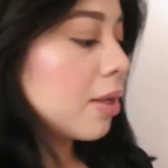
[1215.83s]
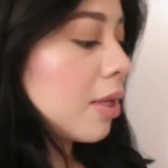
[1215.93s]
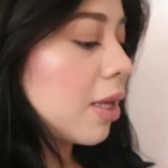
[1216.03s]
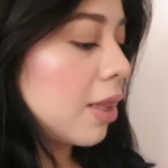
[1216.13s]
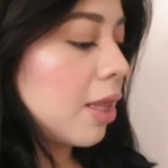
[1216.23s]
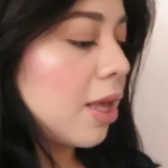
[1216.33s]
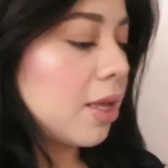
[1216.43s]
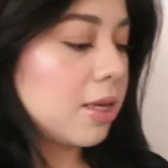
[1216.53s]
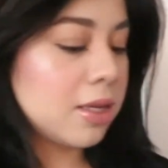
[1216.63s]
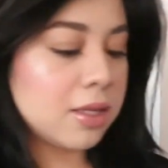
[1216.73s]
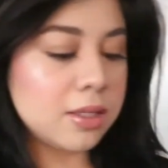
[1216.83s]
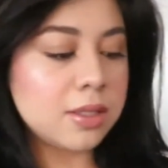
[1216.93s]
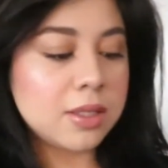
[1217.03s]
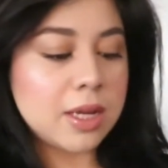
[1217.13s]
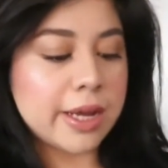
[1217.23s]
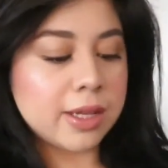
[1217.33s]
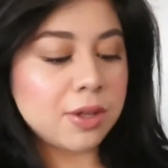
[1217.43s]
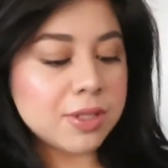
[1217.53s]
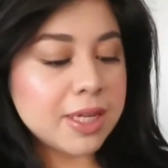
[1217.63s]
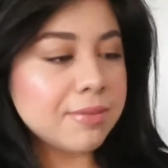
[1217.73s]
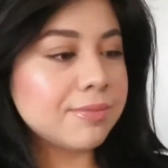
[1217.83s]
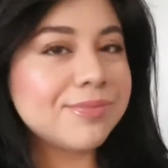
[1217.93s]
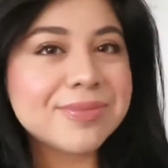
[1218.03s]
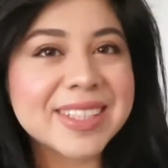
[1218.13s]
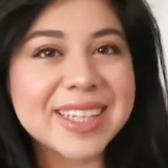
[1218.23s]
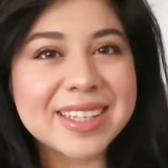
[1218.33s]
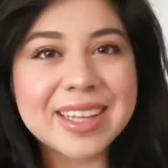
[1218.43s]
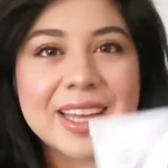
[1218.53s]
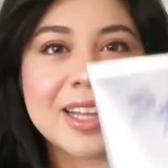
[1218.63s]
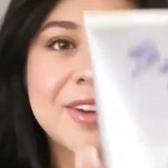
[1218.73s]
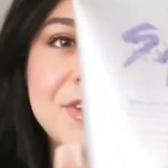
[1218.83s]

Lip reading: and then I close it. And if you